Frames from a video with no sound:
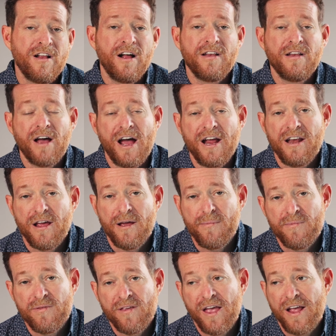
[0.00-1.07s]
on
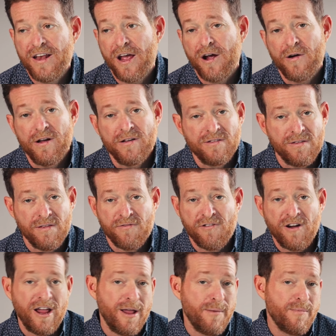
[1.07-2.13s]
items and areas of the
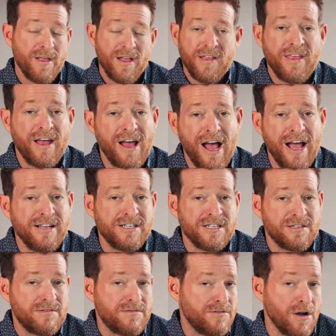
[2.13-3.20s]
frame that I
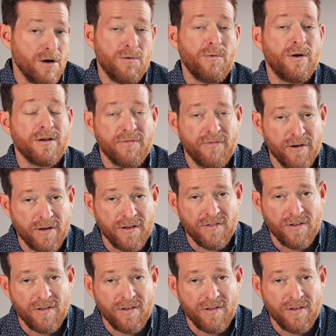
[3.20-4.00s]
just don't want to focus